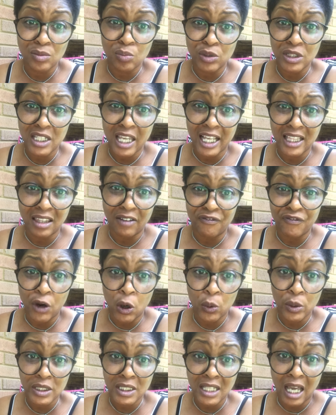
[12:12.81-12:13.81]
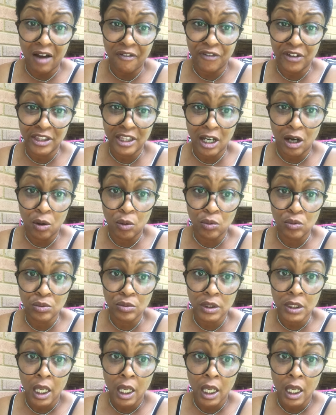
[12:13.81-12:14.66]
We take the focus off of those,